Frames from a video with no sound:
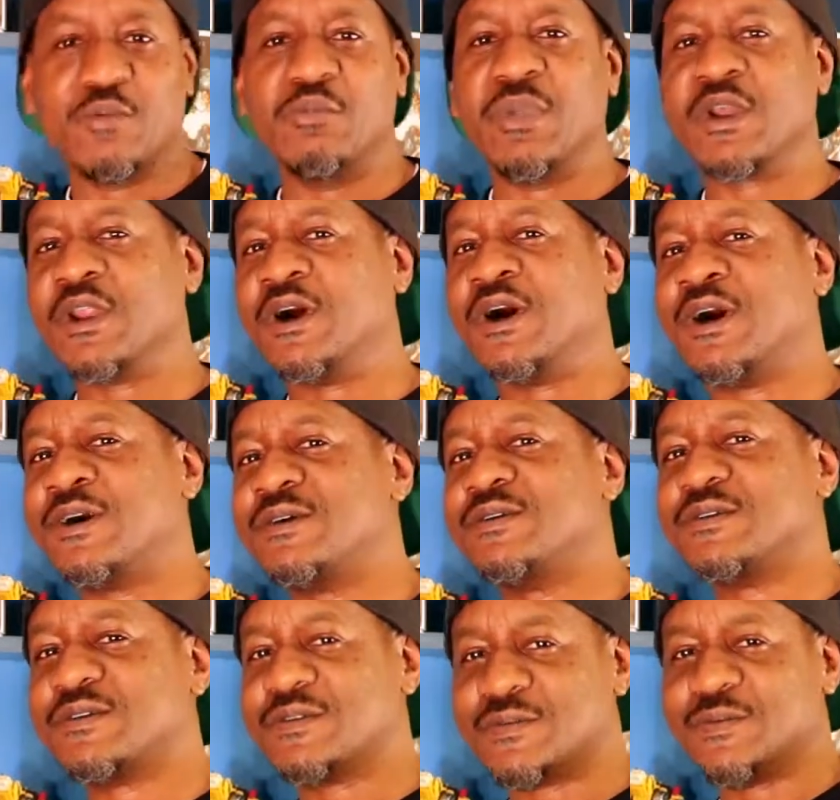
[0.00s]
But
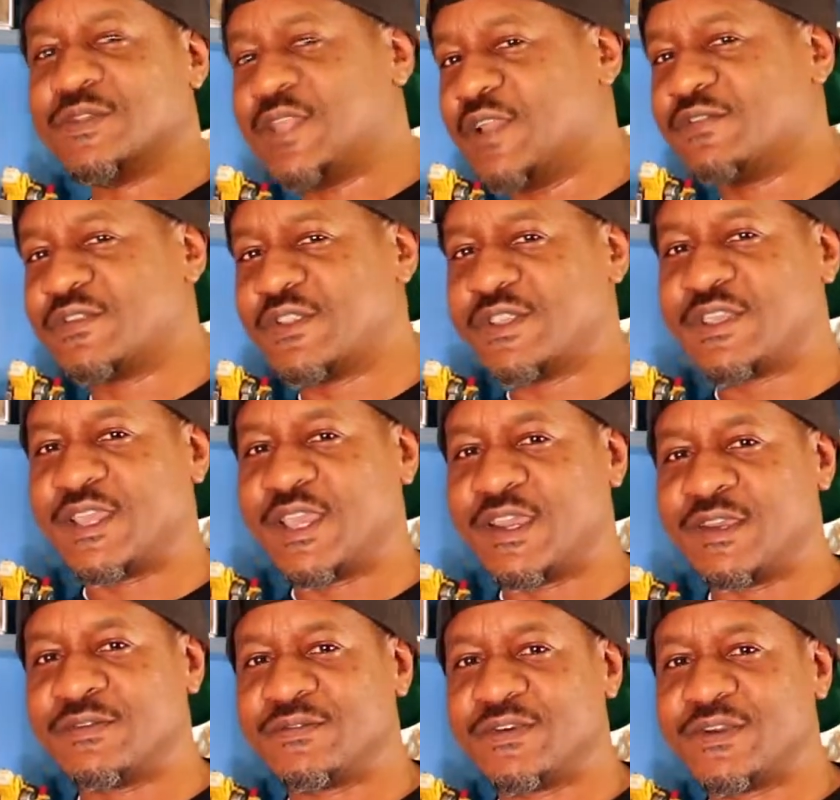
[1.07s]
we definitely
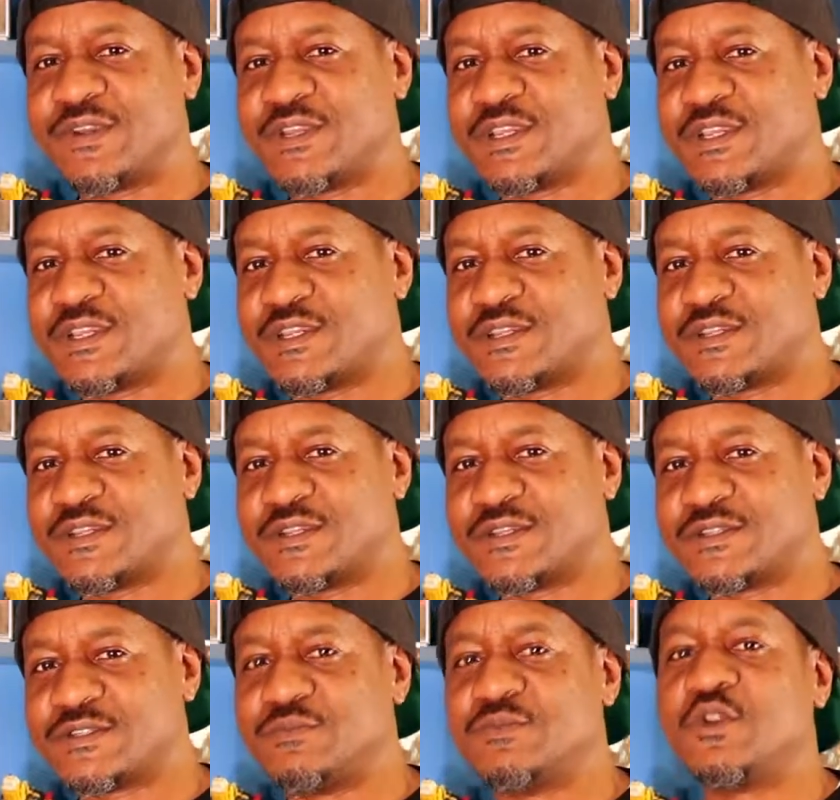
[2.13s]
have
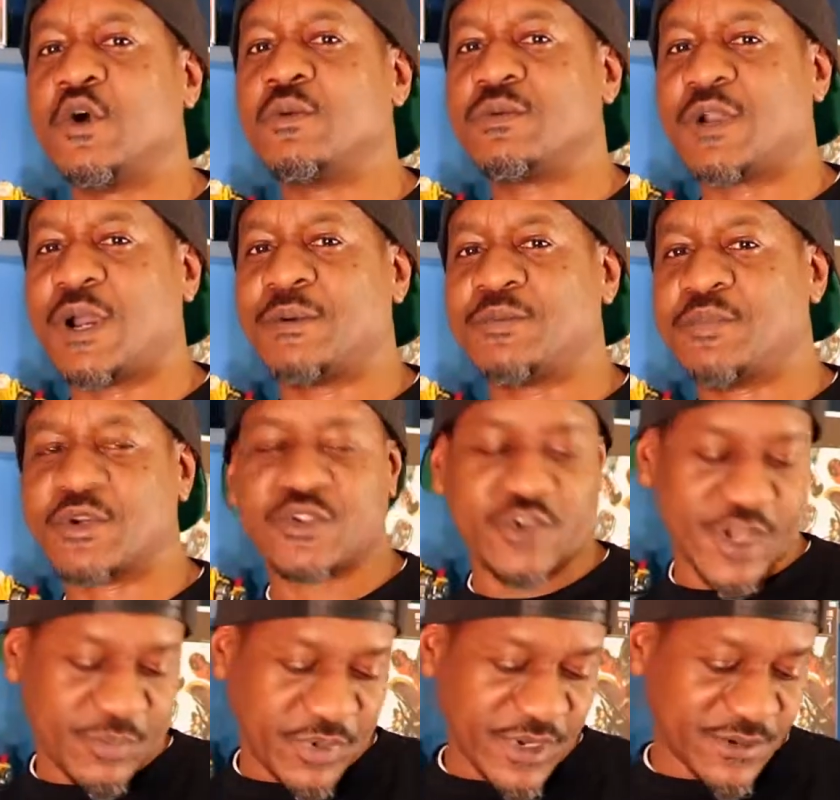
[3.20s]
some dope Comic Book
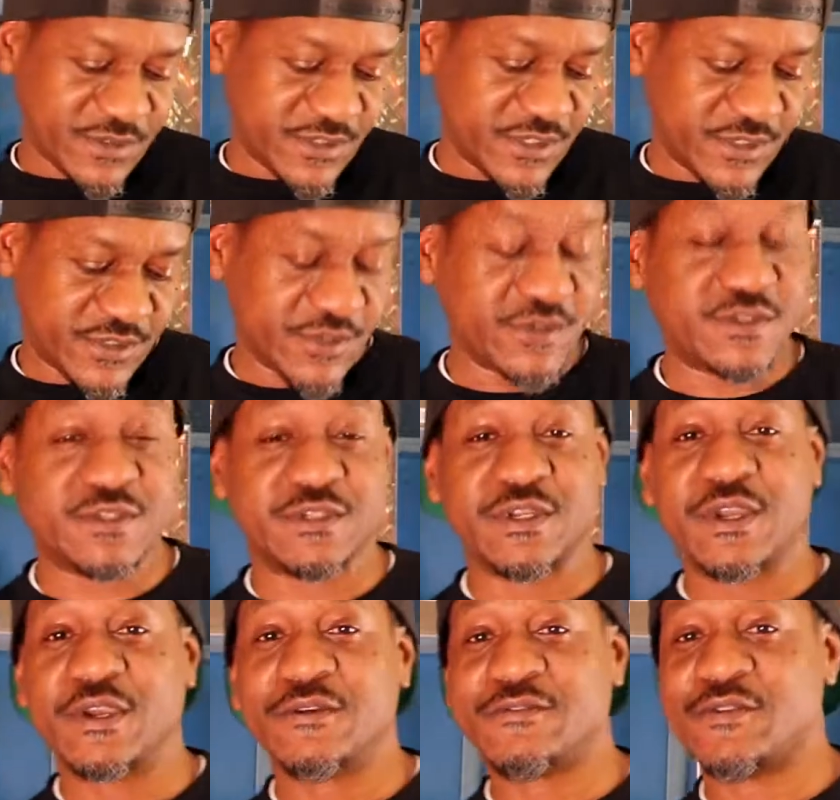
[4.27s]
Trap House t-shirts
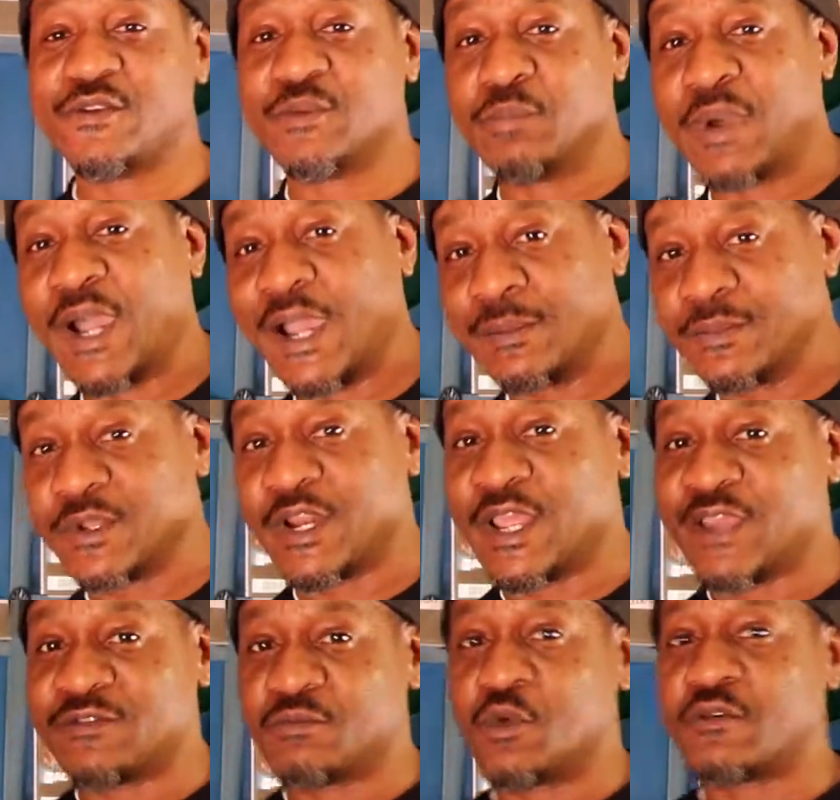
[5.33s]
for you to buy. I'm gonna
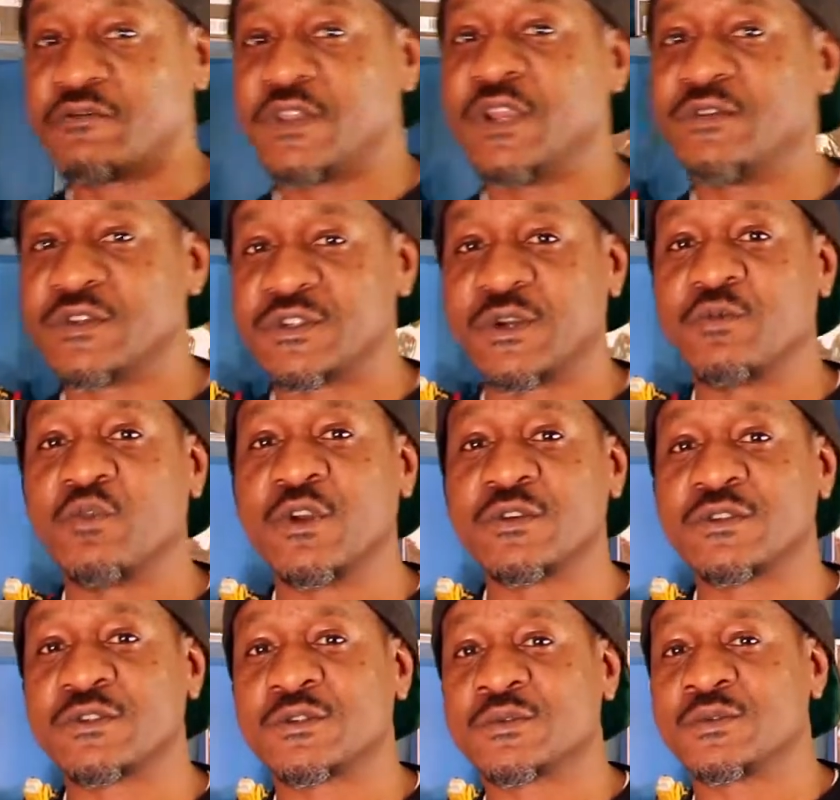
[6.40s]
have more flavors up real
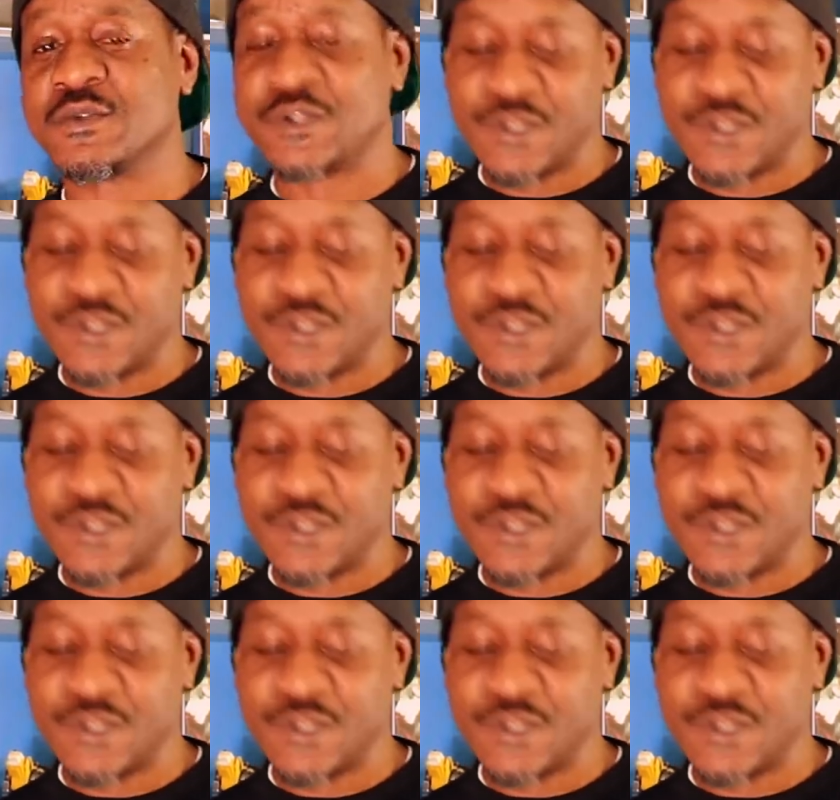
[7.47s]
soon.